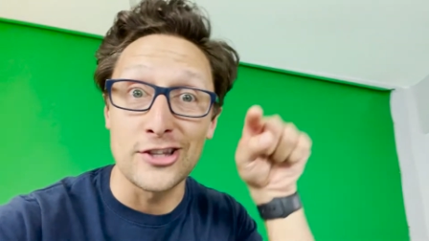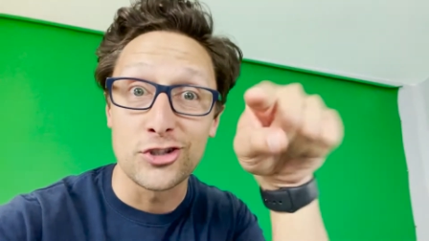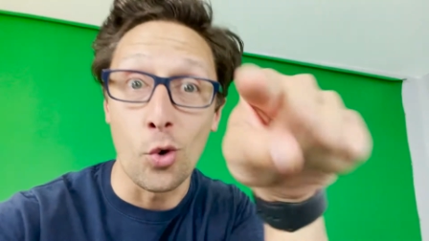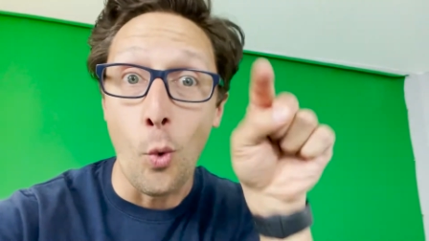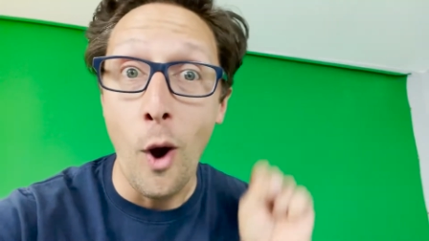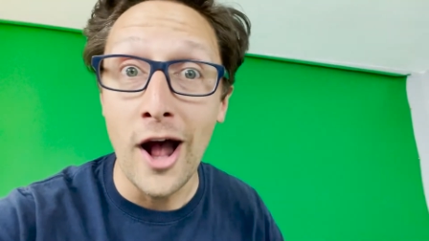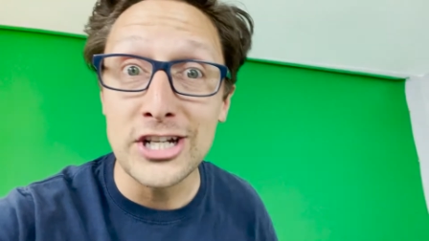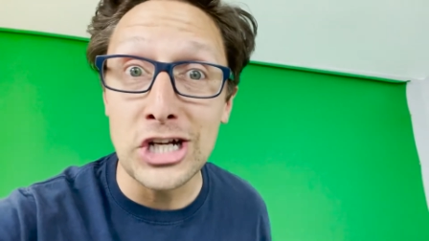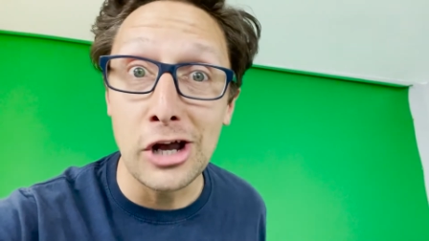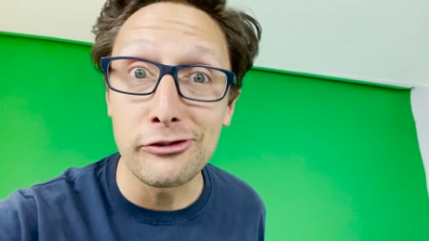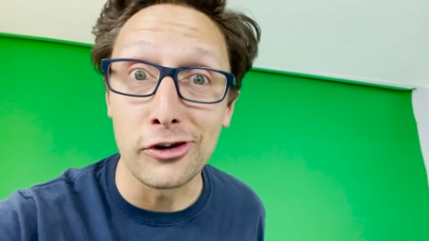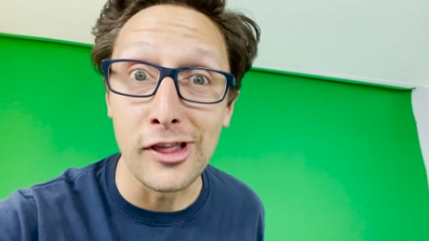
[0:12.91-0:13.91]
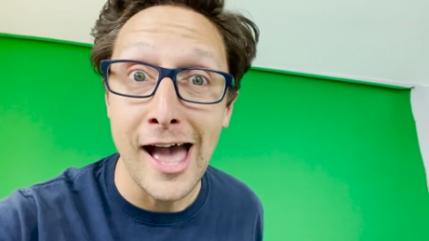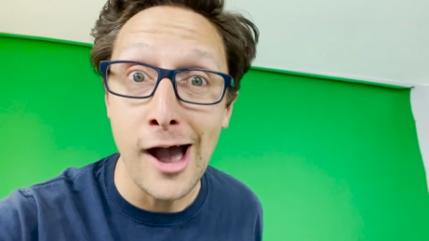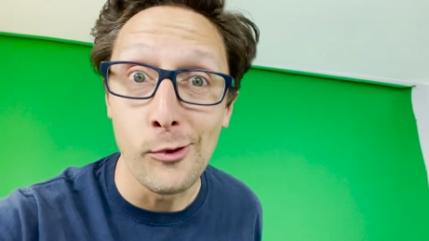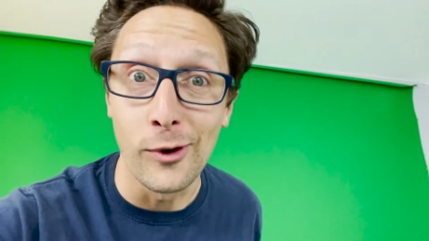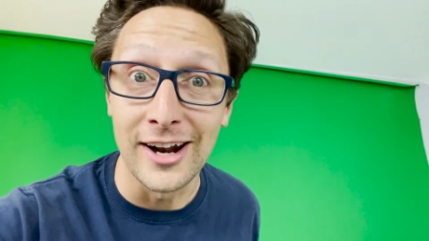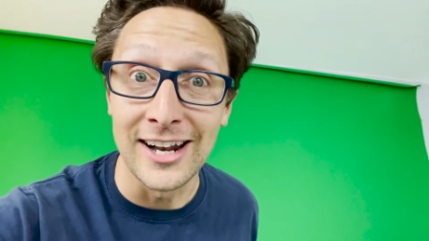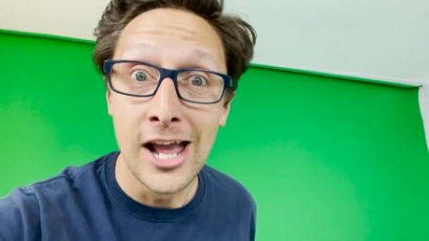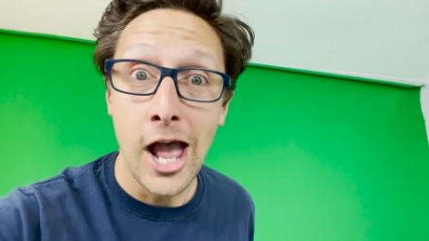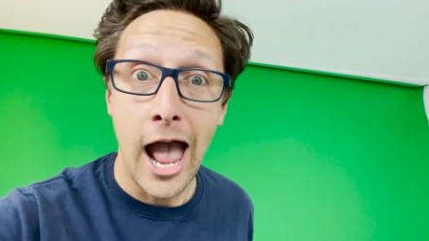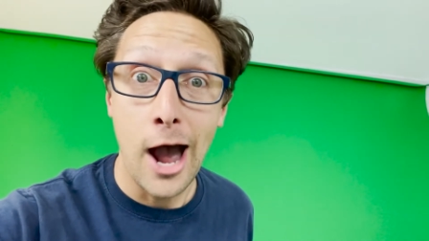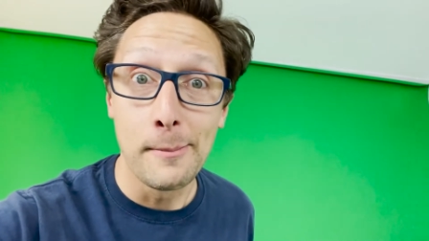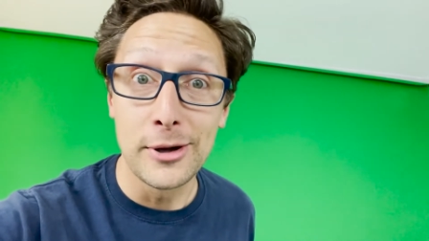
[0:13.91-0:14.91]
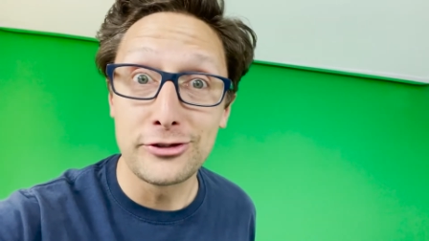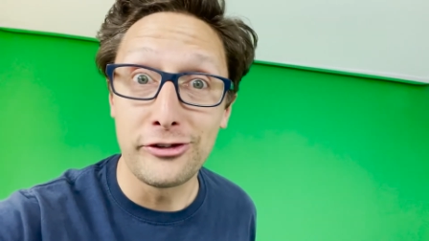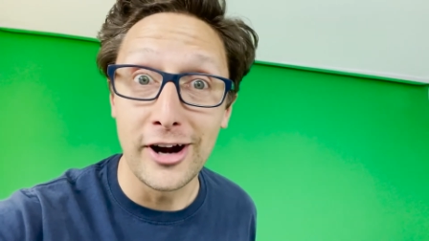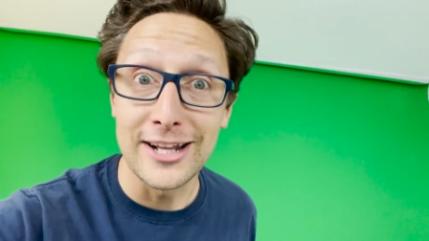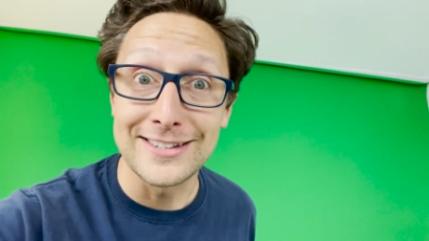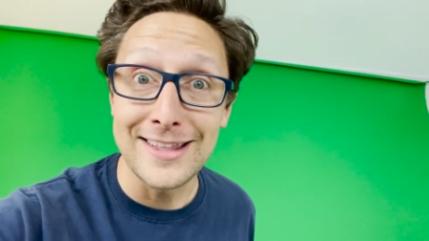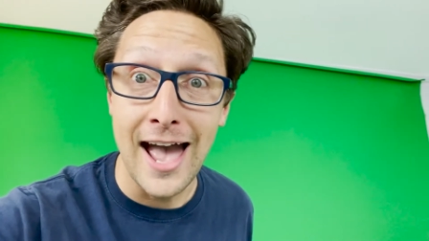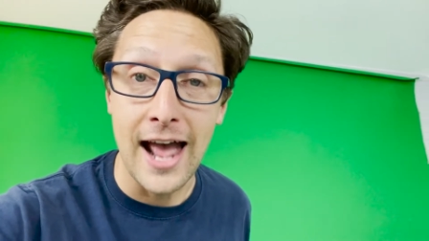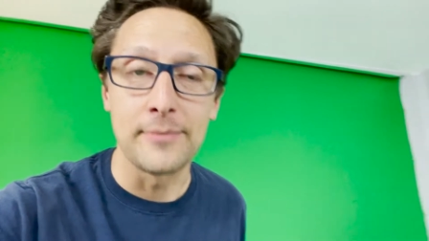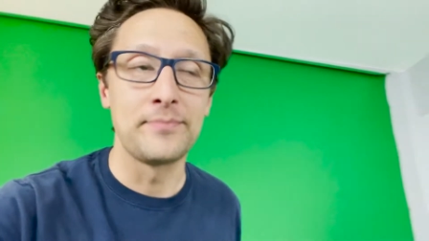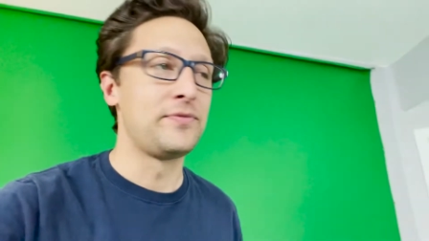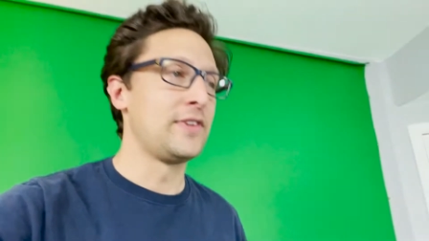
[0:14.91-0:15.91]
So watch out for that one. How much fun is that?